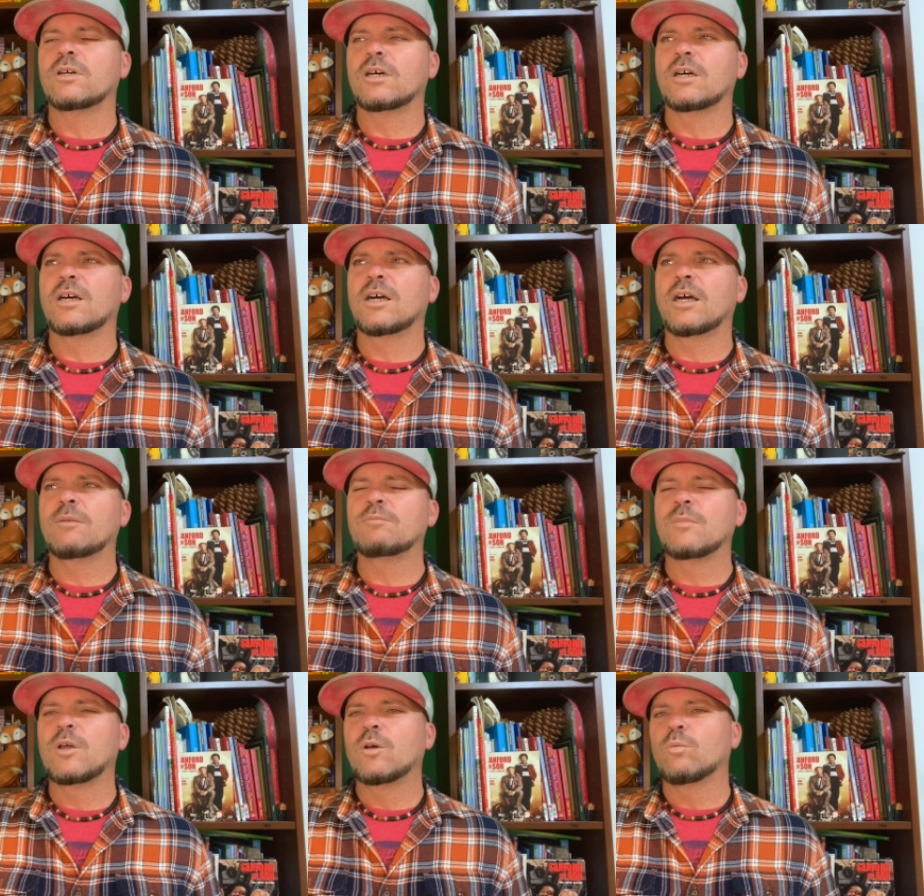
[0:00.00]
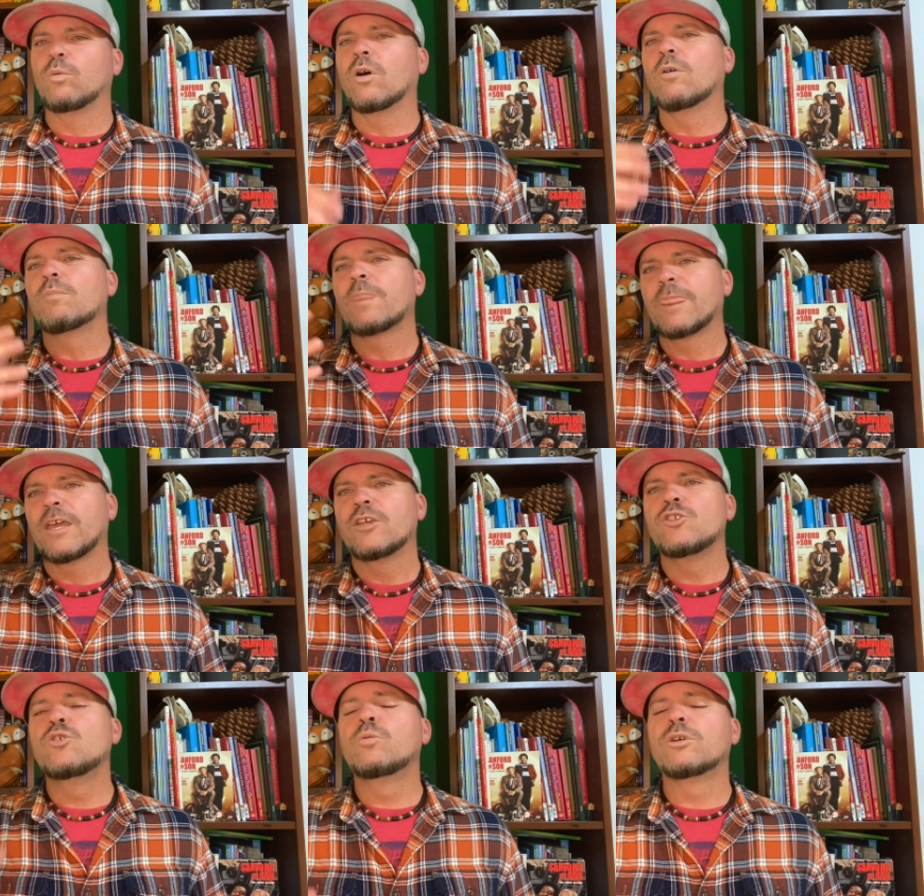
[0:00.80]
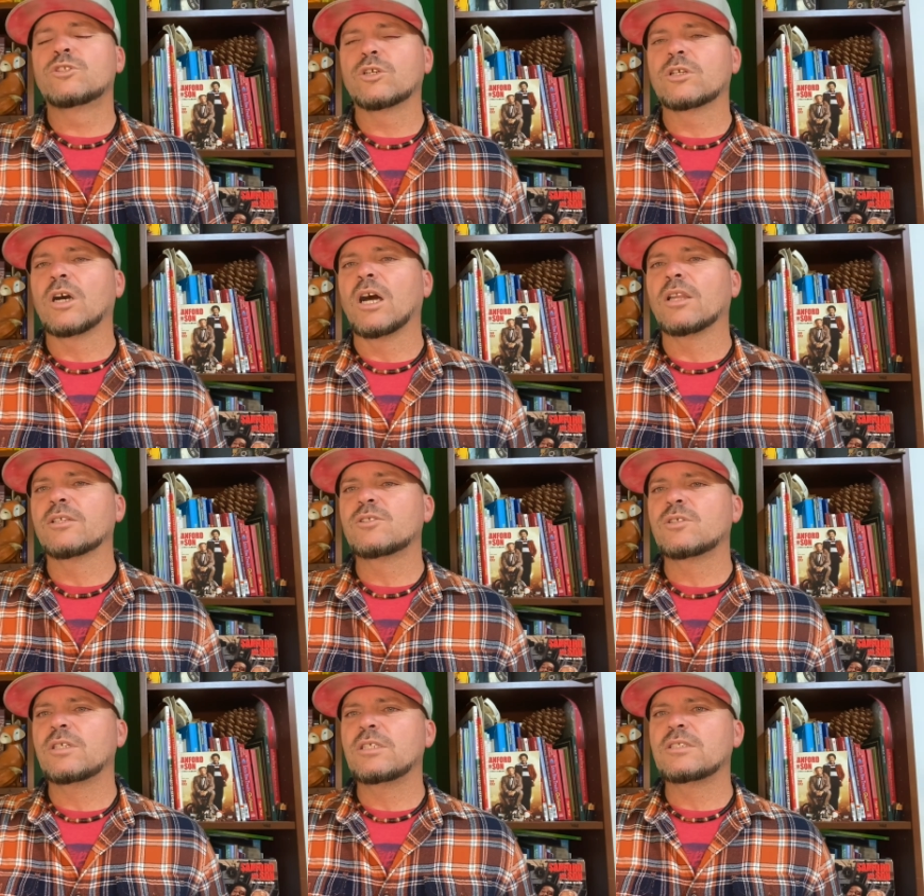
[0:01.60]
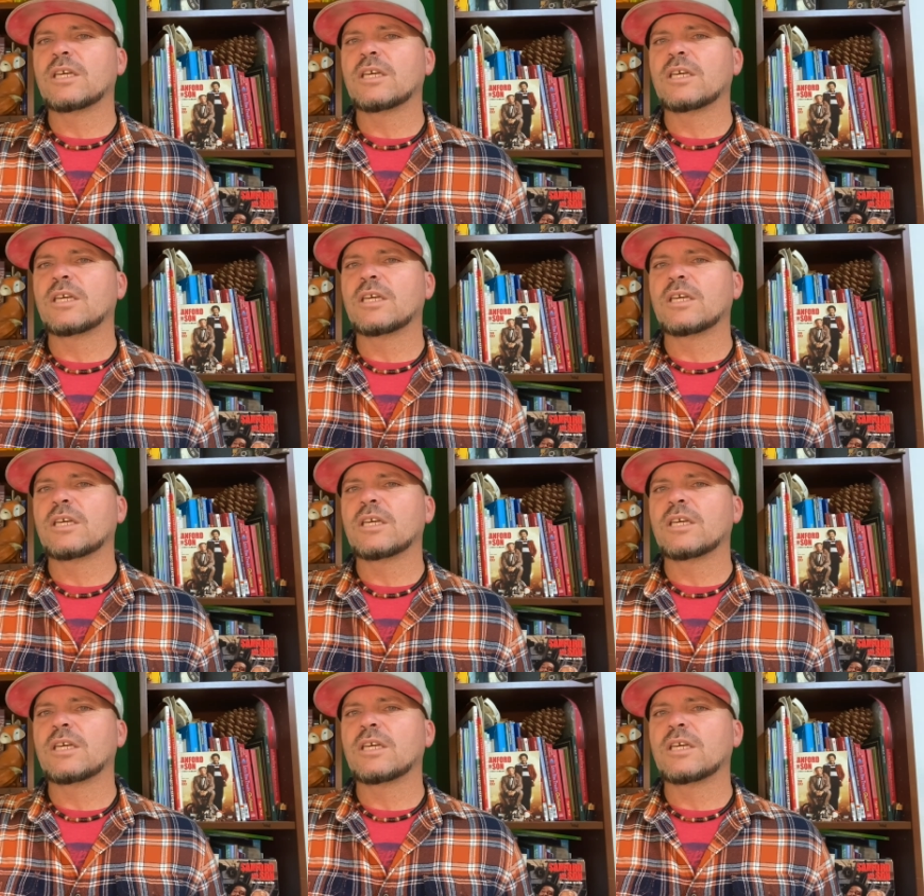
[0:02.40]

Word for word: um, well, you went to college. He's